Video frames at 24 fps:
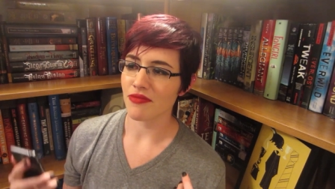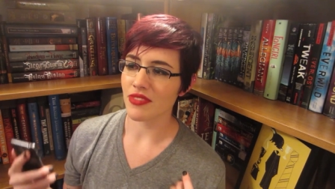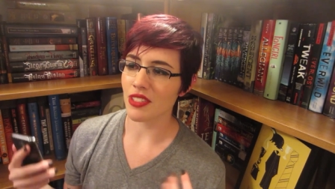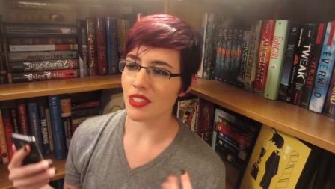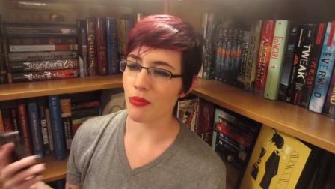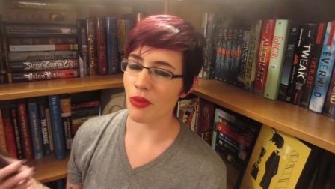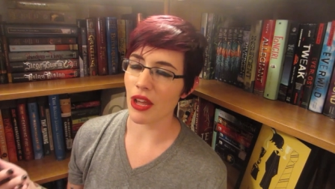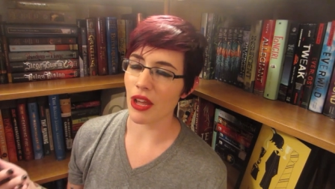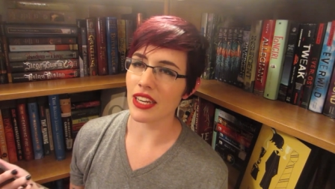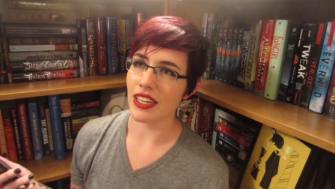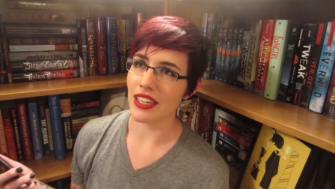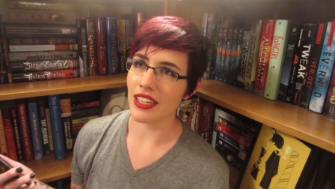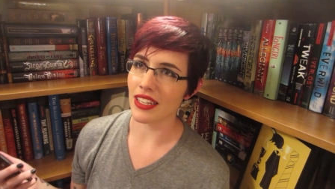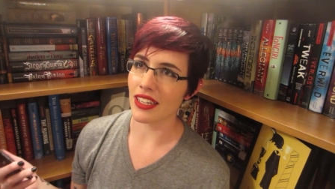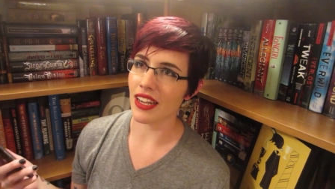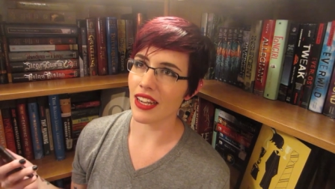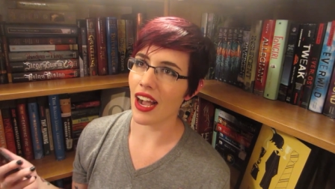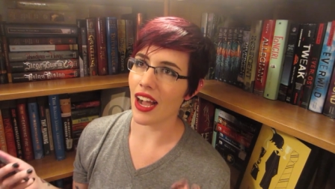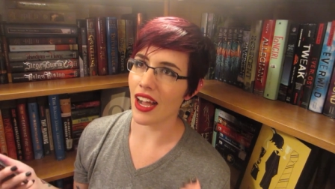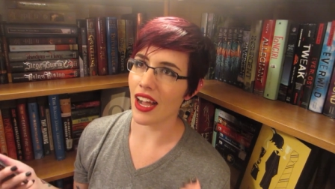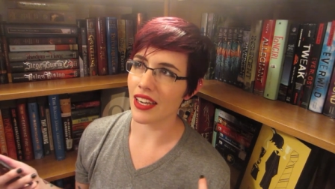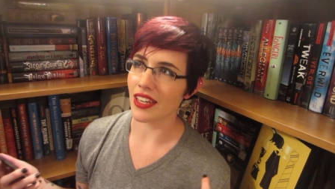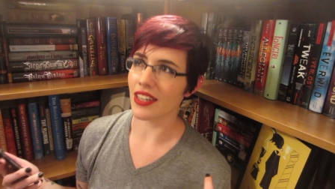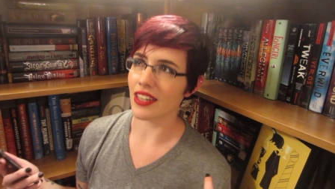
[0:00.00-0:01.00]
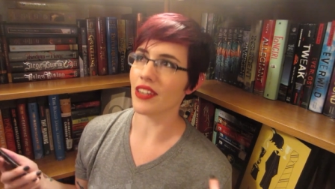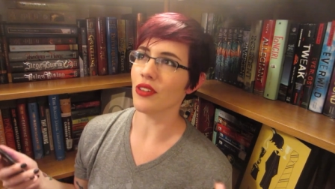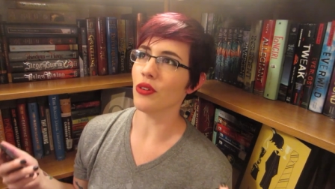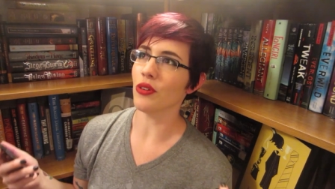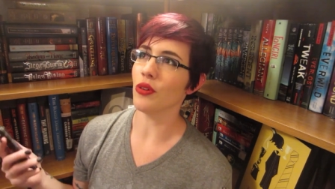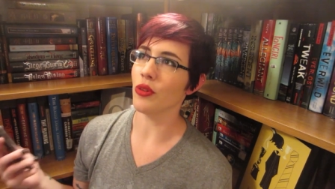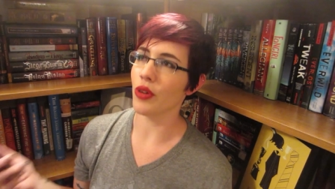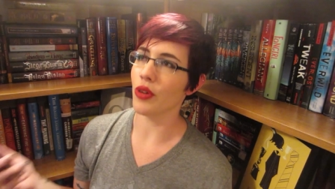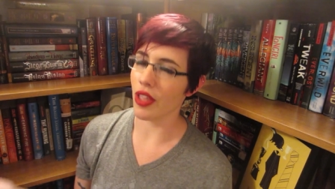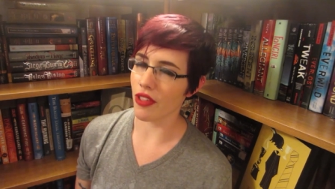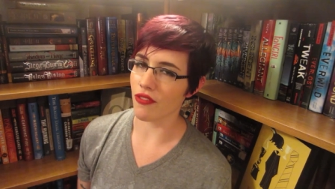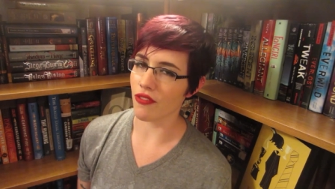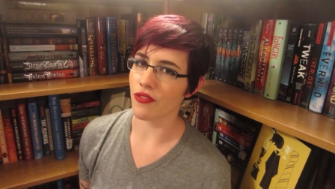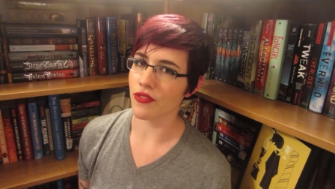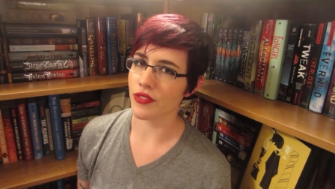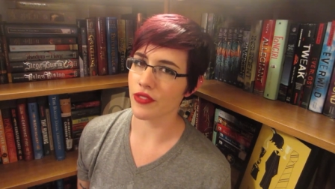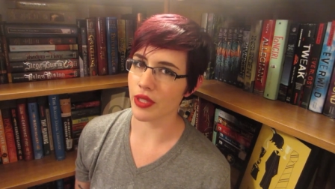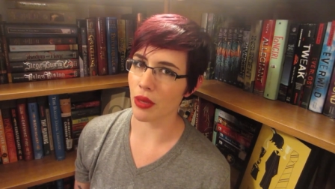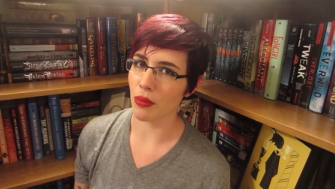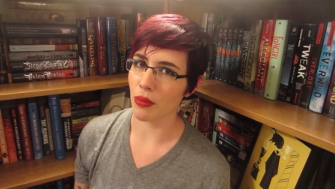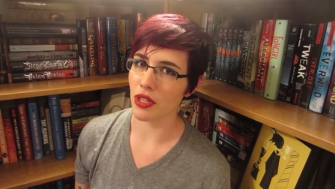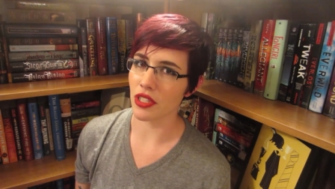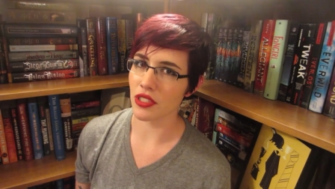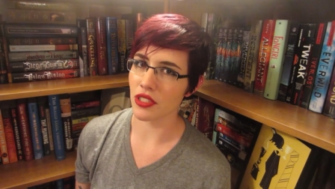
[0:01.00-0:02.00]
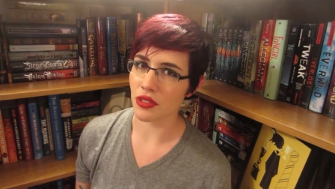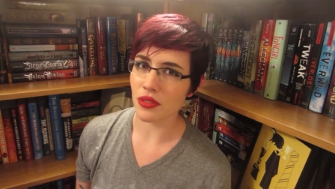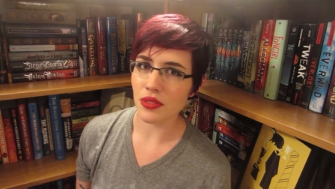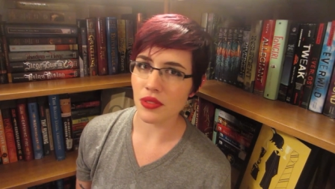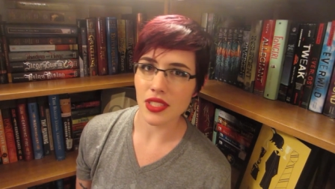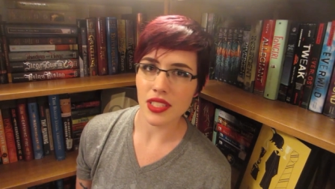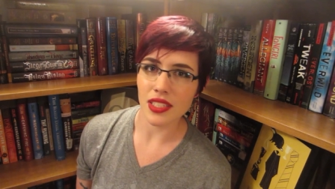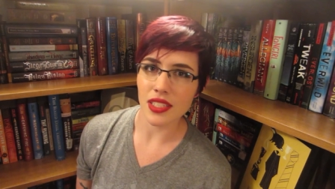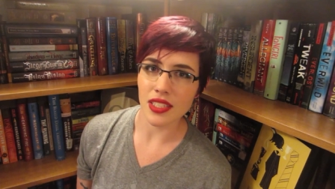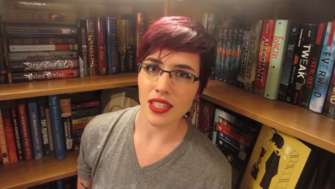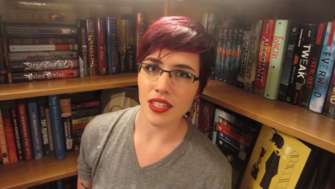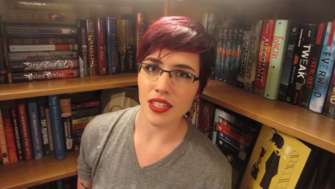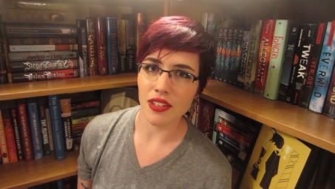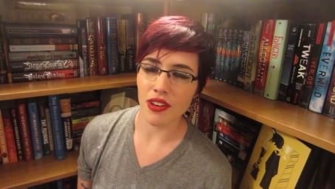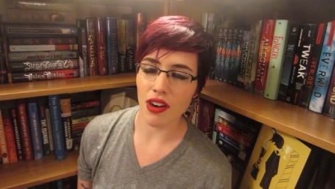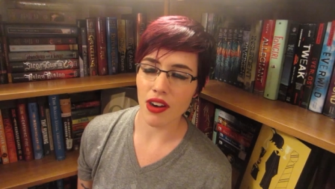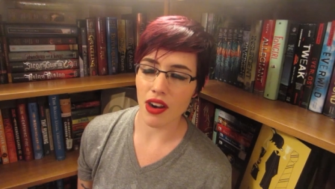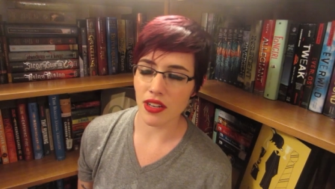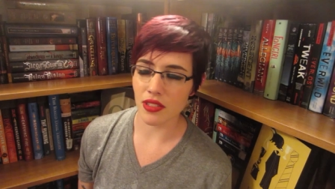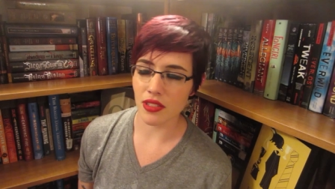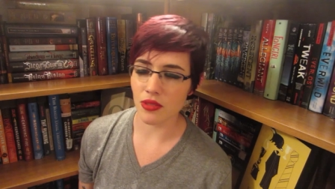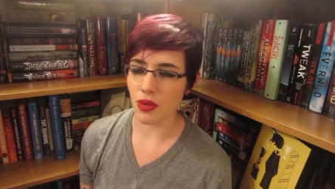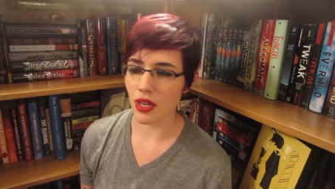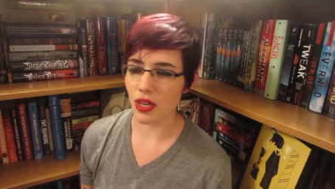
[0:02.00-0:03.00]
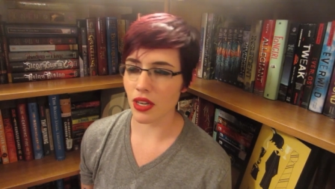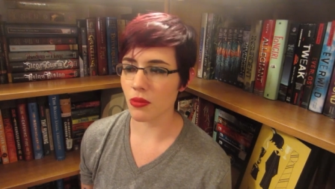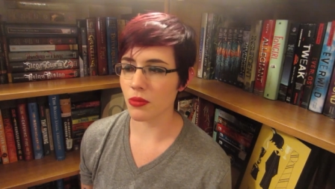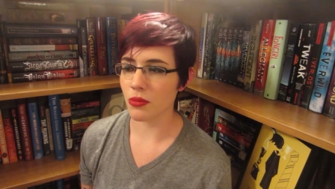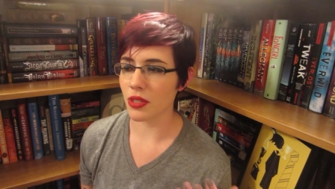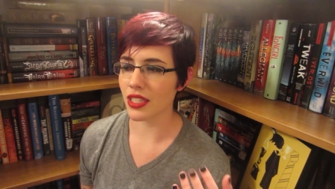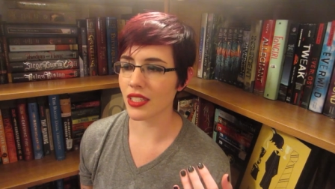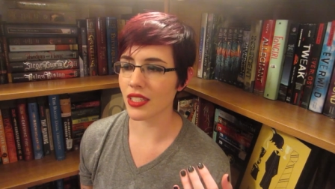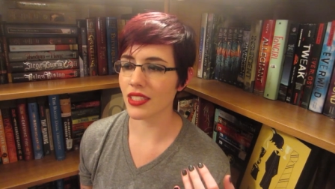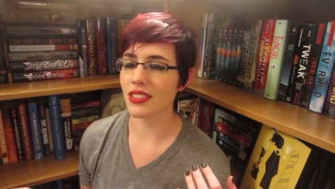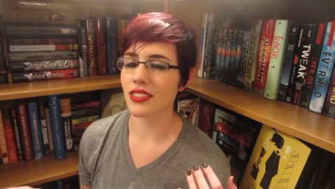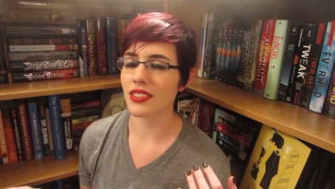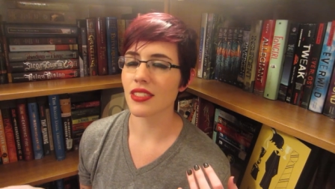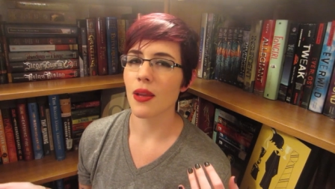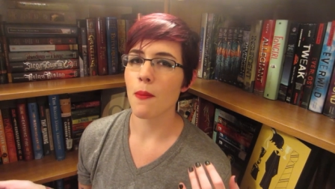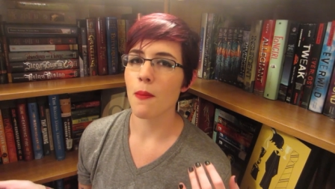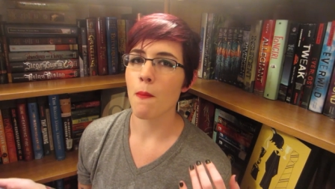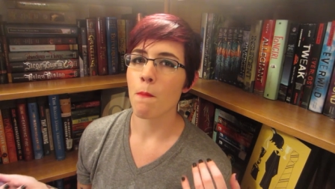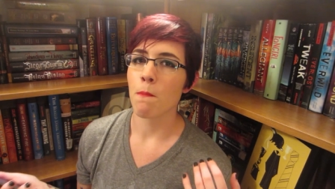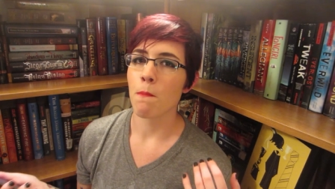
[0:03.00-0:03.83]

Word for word: depending on if somebody's using the internet as well because